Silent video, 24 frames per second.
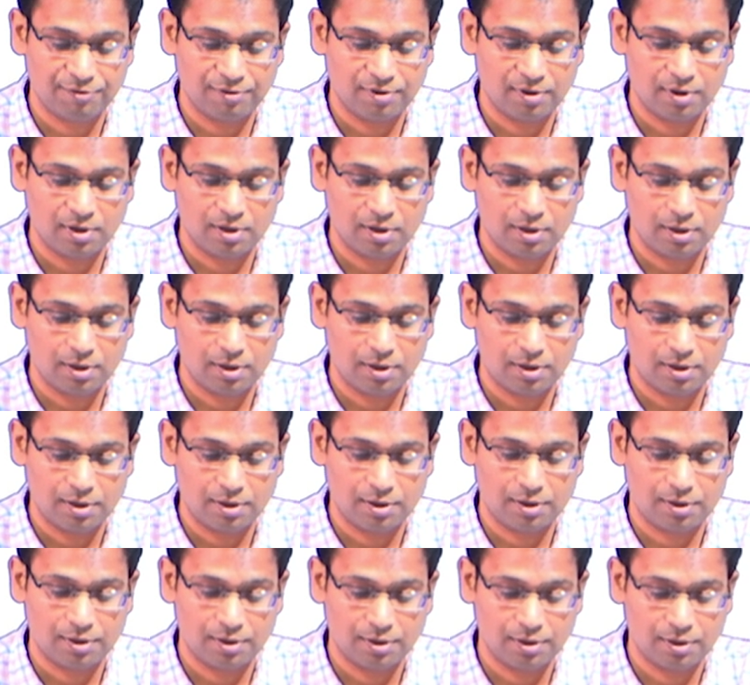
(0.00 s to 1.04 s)

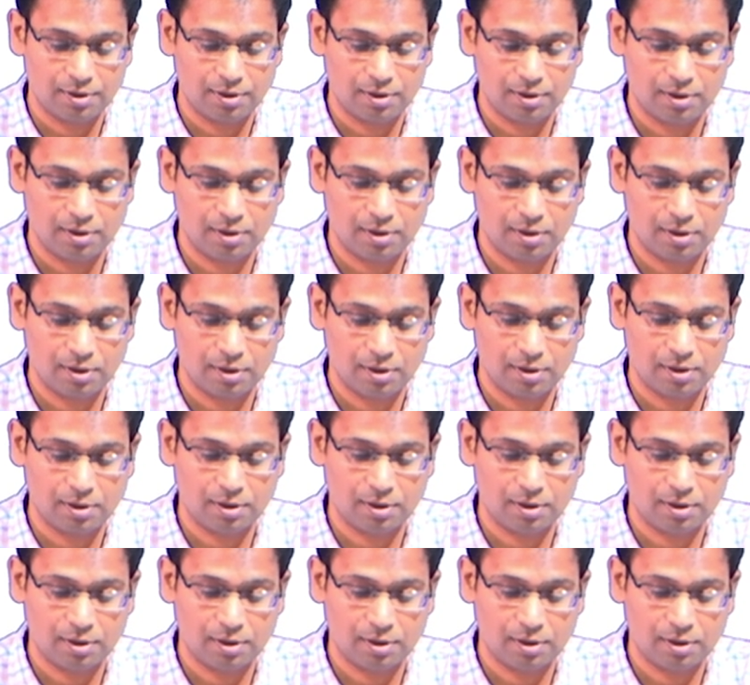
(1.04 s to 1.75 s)
Nothing is said.